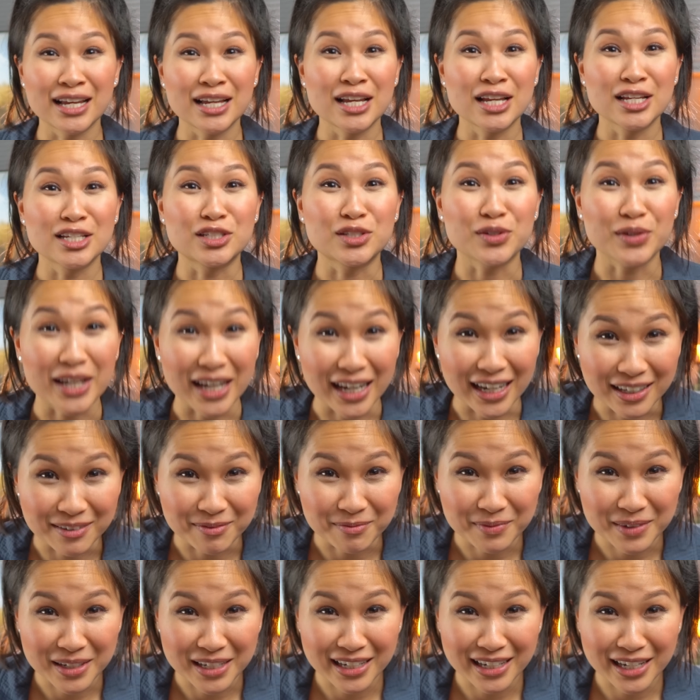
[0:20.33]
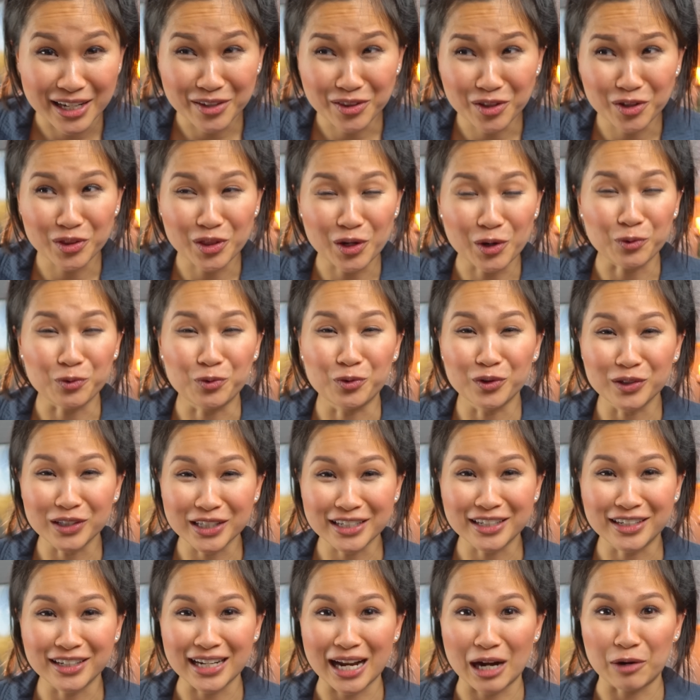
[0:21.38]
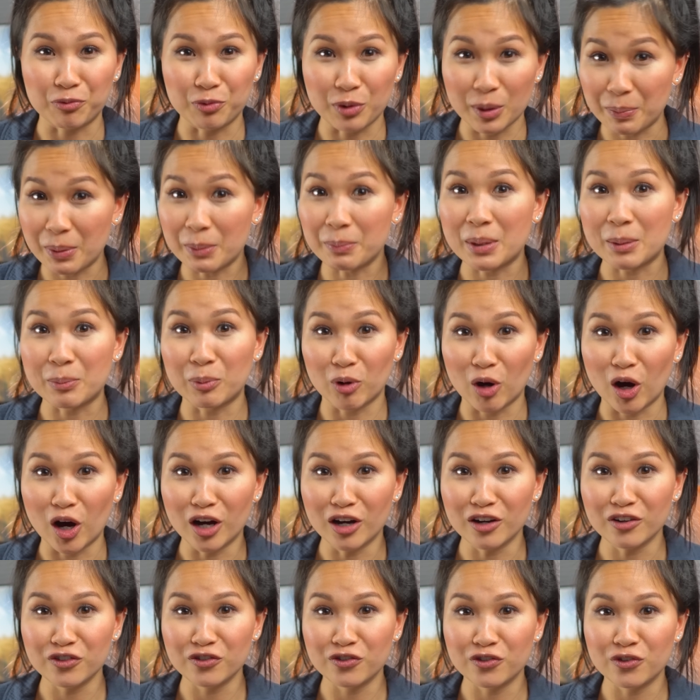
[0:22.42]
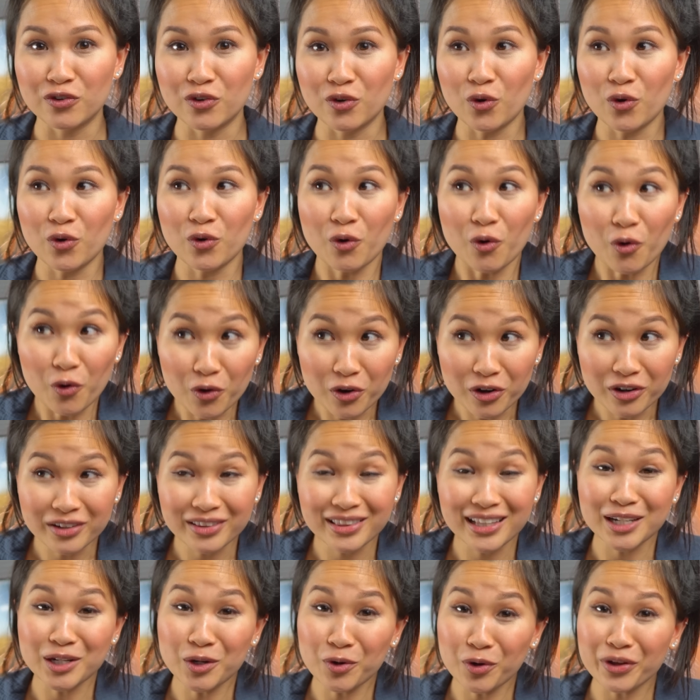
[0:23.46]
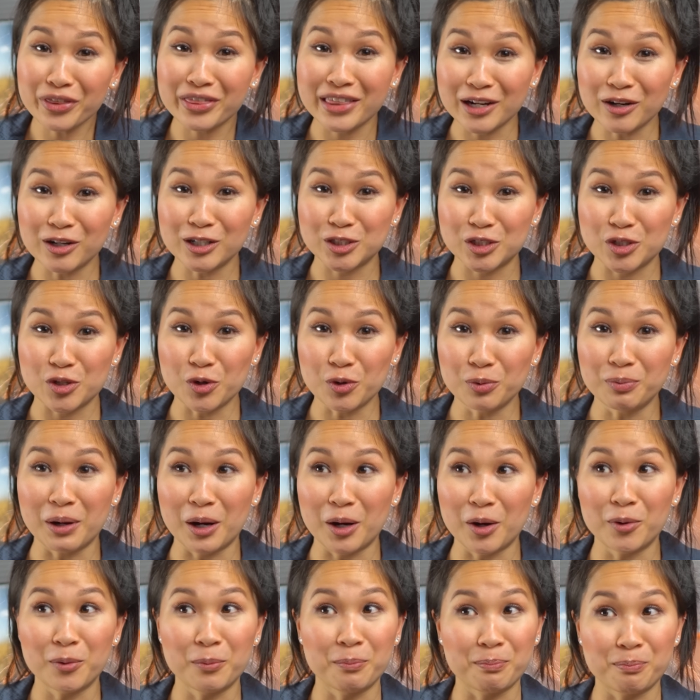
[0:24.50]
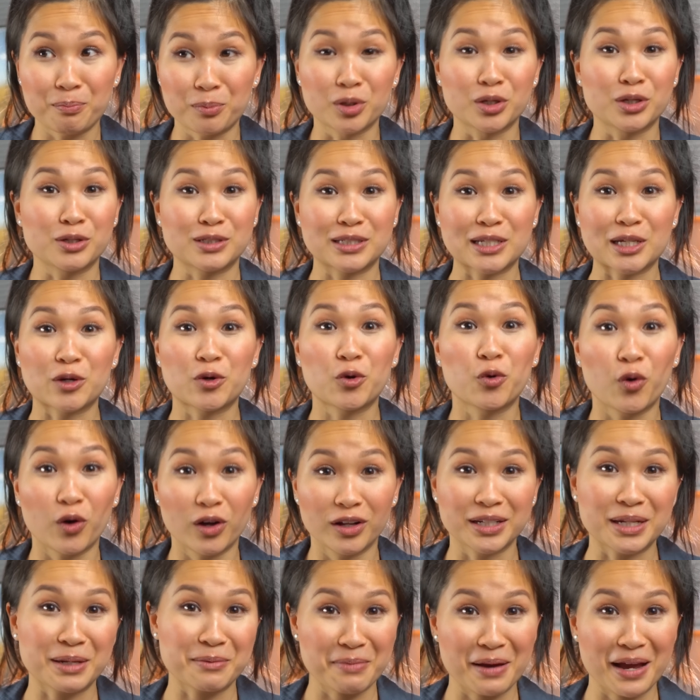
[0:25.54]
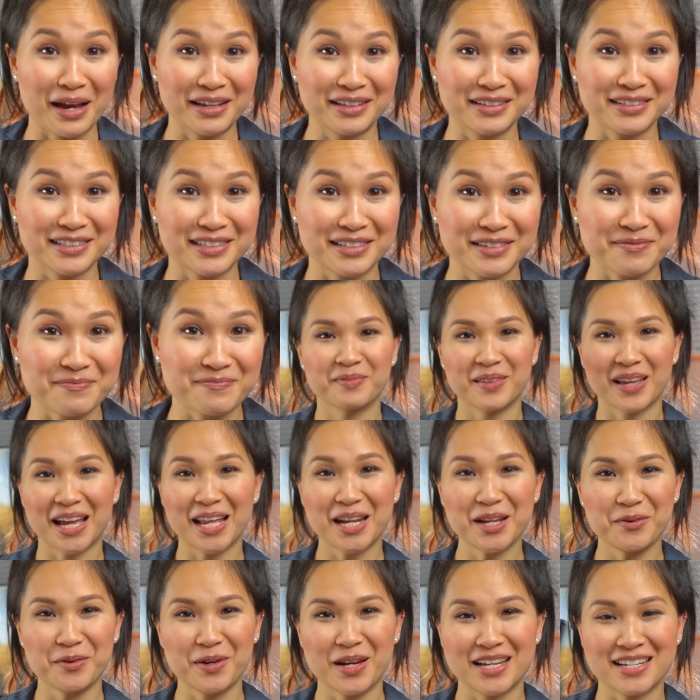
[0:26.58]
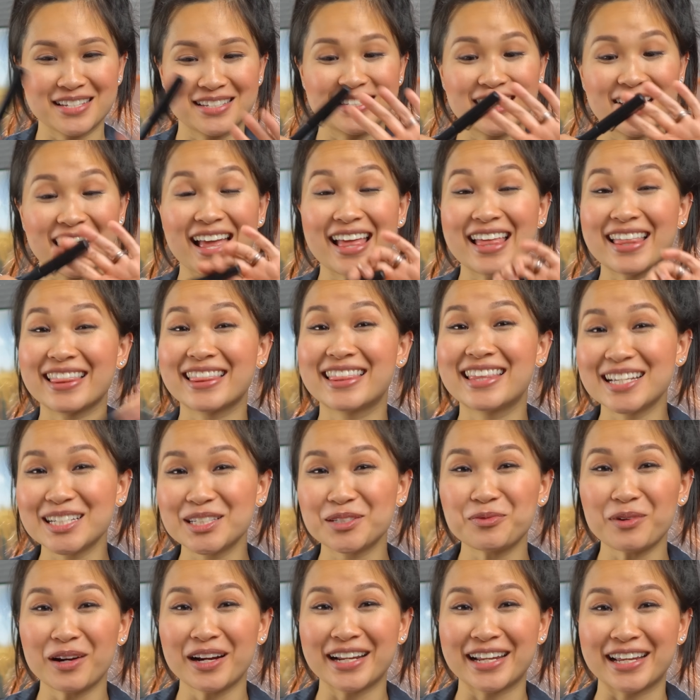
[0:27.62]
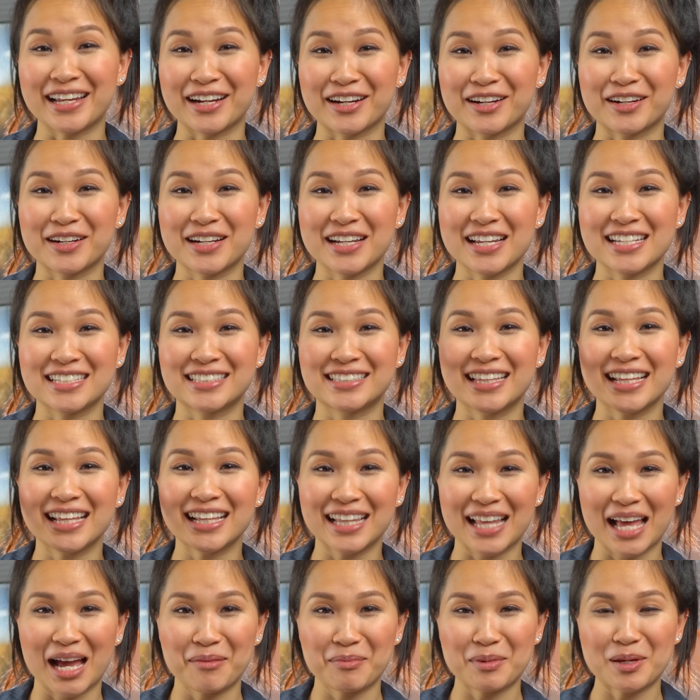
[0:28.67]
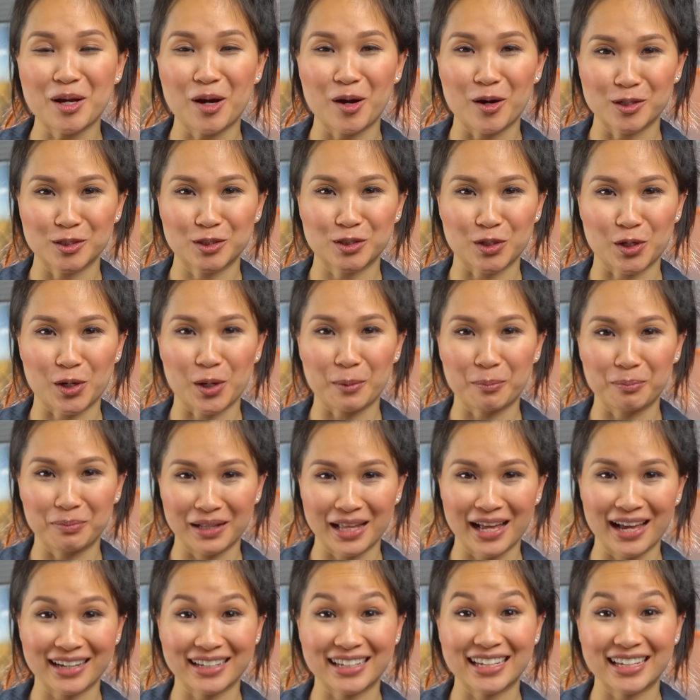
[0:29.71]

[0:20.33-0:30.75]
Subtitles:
So yeah, either they're really good at ripping people off, or they know a thing or two about producing quality pens. Anyways, this right here is the LAMY Al-Star Black